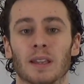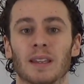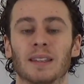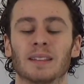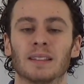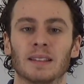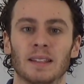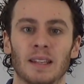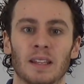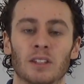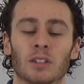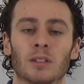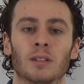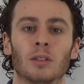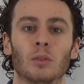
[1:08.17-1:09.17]
it
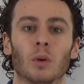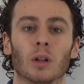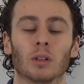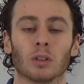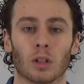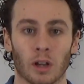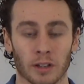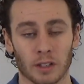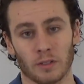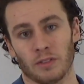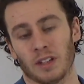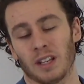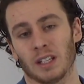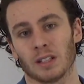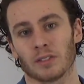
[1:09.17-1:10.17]
leads to a lot of
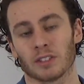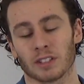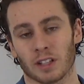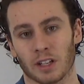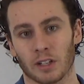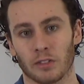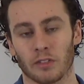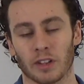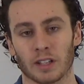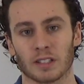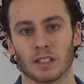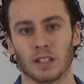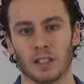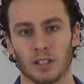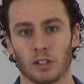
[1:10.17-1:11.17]
negative side
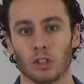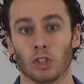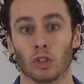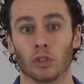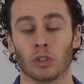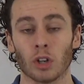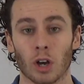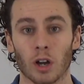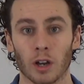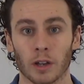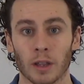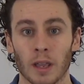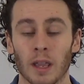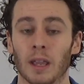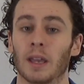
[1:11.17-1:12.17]
effects in your dog,